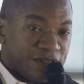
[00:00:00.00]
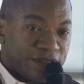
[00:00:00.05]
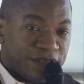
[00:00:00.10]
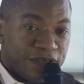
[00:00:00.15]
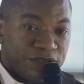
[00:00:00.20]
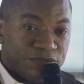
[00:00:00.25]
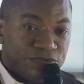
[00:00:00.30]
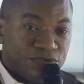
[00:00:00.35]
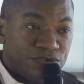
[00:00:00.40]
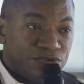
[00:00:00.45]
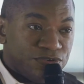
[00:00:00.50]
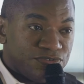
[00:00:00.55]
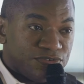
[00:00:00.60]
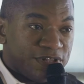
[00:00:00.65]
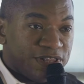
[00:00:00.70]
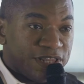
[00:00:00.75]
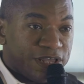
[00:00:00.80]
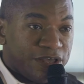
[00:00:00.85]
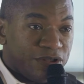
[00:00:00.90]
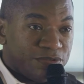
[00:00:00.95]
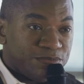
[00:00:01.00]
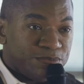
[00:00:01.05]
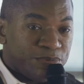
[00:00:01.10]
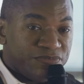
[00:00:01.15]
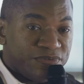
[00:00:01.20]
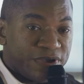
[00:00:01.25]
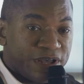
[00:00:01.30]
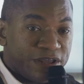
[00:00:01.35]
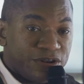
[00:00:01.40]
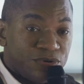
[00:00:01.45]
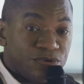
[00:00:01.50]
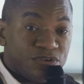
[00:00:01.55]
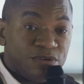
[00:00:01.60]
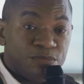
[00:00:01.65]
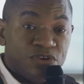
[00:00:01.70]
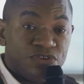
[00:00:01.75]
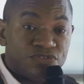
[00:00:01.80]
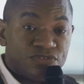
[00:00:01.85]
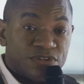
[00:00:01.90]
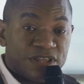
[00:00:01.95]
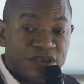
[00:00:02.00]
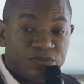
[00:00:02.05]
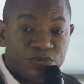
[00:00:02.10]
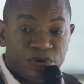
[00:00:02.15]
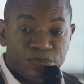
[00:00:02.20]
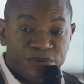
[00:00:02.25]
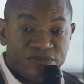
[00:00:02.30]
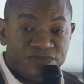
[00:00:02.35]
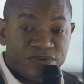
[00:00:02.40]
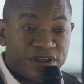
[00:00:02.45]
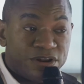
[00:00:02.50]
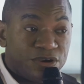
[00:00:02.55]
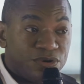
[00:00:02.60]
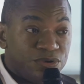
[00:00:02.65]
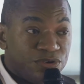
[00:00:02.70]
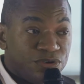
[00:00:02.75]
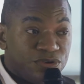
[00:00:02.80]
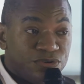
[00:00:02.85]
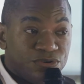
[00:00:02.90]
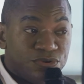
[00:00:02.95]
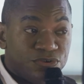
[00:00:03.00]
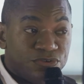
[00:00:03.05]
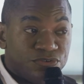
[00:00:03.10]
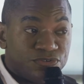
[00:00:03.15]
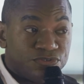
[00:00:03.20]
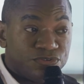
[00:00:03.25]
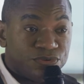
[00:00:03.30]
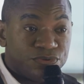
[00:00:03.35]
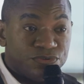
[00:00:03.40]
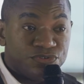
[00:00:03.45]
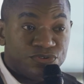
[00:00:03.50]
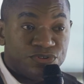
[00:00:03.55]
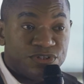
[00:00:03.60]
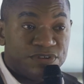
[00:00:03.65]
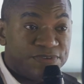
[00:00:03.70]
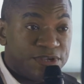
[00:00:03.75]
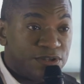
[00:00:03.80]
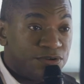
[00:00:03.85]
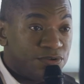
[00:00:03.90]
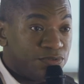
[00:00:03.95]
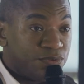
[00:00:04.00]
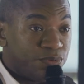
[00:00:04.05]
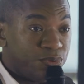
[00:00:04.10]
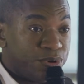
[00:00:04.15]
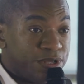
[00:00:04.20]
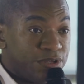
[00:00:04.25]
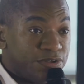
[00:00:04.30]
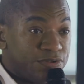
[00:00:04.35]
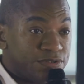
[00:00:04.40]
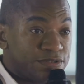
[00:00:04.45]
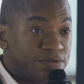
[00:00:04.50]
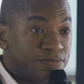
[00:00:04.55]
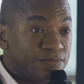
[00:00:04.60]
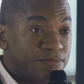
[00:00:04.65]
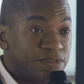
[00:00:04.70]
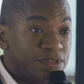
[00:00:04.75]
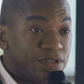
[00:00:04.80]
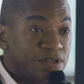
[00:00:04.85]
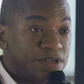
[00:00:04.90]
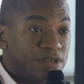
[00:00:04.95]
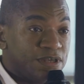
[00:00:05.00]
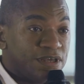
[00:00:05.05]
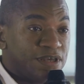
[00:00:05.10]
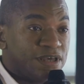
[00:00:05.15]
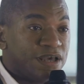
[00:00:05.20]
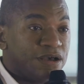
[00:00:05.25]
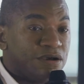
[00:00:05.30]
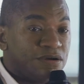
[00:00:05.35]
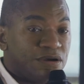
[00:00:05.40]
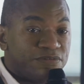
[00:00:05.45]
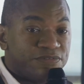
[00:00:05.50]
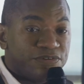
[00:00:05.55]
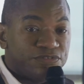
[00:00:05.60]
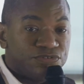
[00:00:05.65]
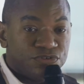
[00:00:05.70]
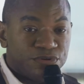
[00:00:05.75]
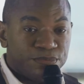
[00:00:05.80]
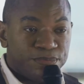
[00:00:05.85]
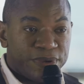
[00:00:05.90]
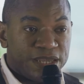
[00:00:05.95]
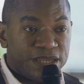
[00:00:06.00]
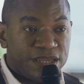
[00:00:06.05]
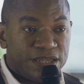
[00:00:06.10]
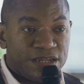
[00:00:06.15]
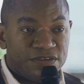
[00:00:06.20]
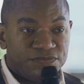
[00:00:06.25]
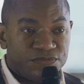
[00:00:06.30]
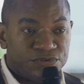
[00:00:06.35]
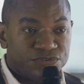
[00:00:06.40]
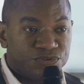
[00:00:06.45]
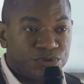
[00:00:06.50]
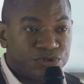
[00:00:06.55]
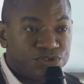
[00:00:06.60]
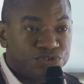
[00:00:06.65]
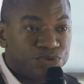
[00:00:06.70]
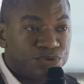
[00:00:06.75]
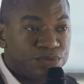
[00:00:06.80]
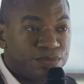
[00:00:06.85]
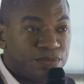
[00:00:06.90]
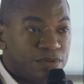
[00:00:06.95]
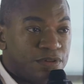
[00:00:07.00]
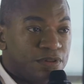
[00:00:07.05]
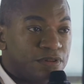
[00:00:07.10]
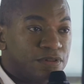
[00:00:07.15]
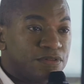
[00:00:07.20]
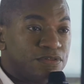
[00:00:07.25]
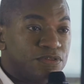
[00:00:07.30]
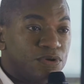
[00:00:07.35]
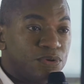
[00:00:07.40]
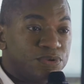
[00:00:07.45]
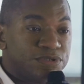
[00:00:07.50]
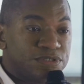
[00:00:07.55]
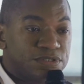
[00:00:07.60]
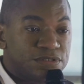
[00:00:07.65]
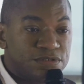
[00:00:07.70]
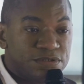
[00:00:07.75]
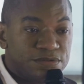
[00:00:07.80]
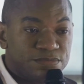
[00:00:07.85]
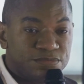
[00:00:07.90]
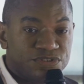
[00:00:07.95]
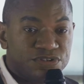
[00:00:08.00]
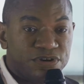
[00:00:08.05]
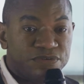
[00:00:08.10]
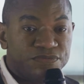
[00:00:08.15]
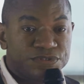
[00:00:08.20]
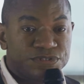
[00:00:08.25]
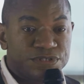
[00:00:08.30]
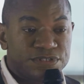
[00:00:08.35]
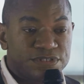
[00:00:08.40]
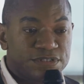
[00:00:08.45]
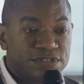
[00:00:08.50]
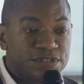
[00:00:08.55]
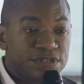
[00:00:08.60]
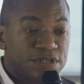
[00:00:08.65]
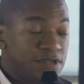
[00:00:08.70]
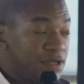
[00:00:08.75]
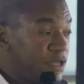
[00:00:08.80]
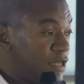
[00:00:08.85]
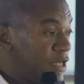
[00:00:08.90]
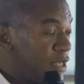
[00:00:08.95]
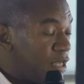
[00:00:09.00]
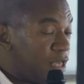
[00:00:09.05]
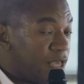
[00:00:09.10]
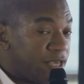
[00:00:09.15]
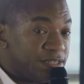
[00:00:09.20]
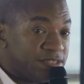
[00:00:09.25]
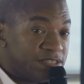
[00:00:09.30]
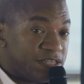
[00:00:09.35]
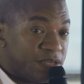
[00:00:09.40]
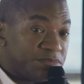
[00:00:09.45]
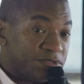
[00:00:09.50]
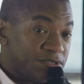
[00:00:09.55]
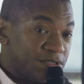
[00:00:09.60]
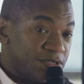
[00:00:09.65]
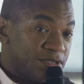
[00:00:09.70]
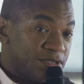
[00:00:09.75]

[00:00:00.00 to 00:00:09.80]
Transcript: You use a cloud provider, you use a network provider, you use certificate authorities. However, to banking infrastructure, those services accept